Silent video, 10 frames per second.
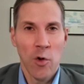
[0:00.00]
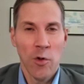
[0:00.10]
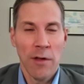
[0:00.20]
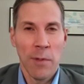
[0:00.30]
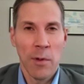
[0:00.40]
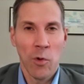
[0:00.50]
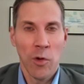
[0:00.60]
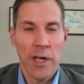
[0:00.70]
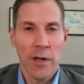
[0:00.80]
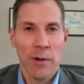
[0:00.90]
they've been
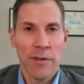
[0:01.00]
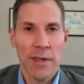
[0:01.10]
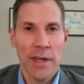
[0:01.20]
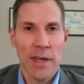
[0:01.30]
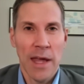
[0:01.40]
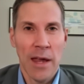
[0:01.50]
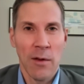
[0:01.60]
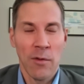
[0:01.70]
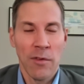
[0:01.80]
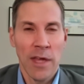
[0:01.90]
working with and
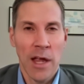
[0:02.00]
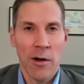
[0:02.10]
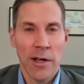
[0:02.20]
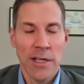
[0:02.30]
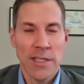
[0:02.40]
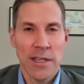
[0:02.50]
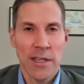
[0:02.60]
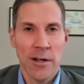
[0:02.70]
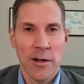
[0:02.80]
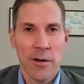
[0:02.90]
and the areas that
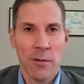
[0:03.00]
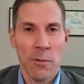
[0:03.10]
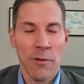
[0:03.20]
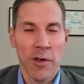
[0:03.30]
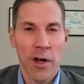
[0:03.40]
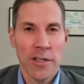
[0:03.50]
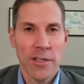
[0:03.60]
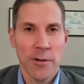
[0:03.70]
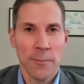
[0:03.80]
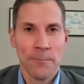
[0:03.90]
they're moving on
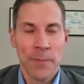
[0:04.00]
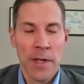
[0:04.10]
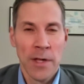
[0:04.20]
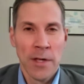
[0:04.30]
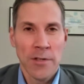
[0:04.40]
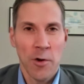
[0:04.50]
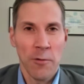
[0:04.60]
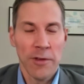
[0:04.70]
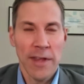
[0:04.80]
to. So hopefully